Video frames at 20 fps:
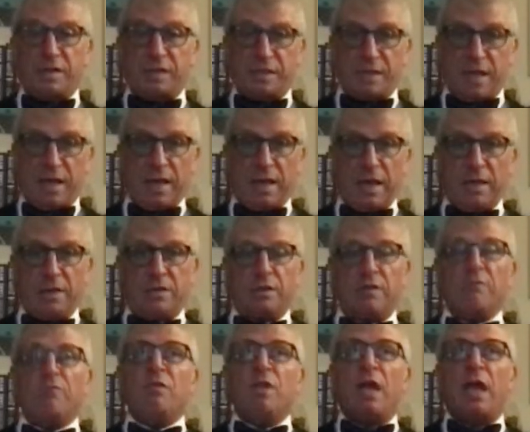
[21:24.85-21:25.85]
Senate,
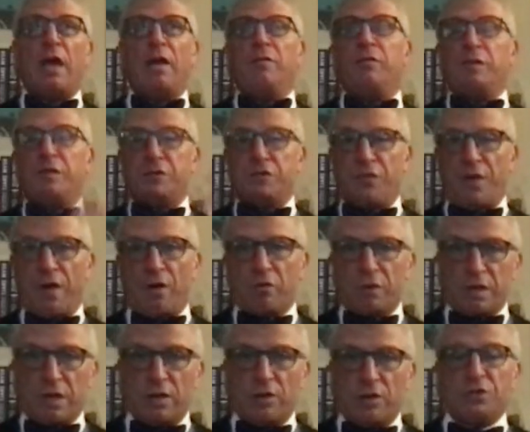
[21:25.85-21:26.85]
and if he's found
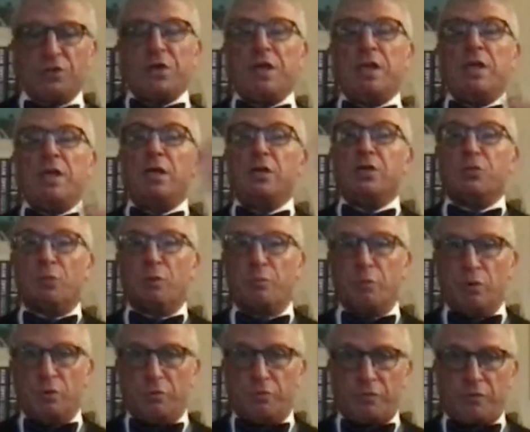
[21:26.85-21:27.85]
guilty, he's
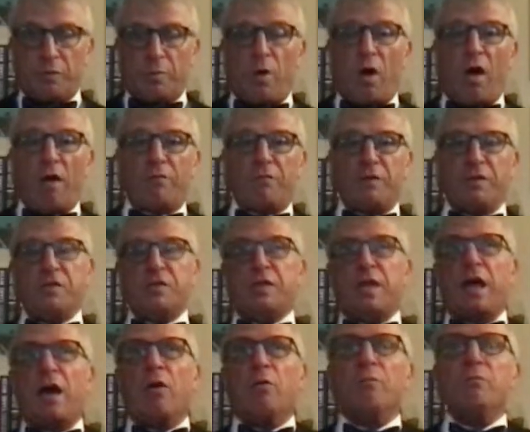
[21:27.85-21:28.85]
removed from office.
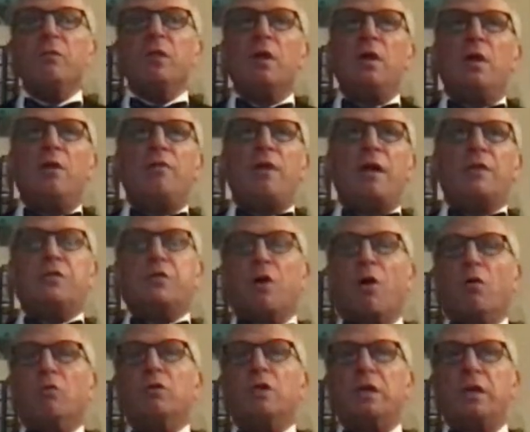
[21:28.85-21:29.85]
Now, that's
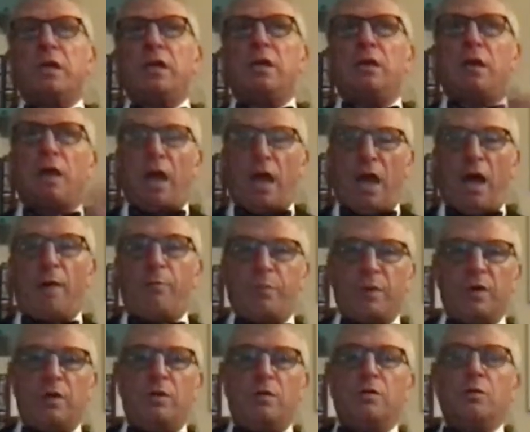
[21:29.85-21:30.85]
only
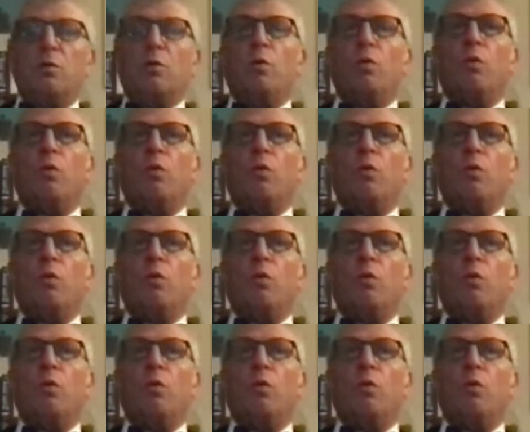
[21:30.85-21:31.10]
happened